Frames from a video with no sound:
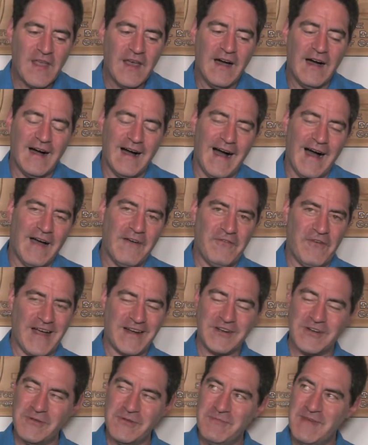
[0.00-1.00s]
Uh, I've
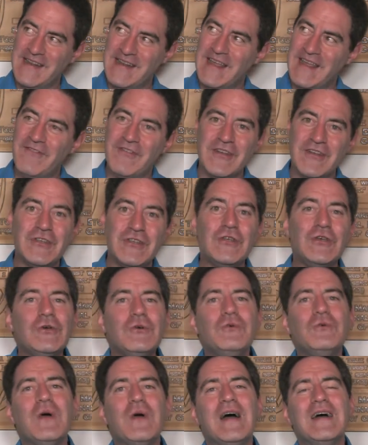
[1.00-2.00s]
actually been given
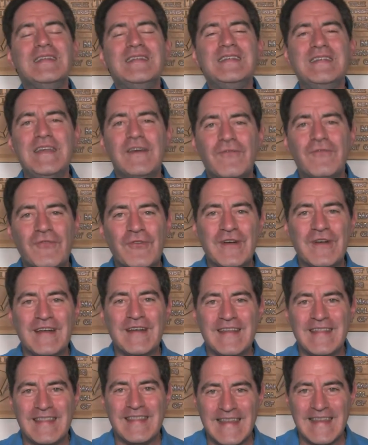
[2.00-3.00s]
two
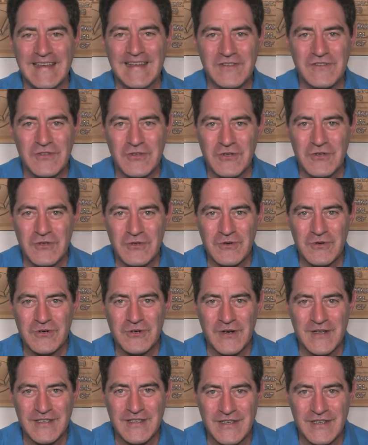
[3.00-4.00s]
different things to do a
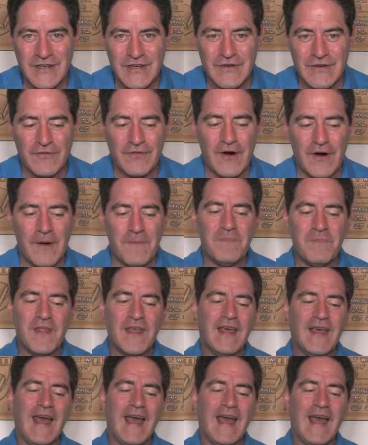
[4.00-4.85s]
transition from,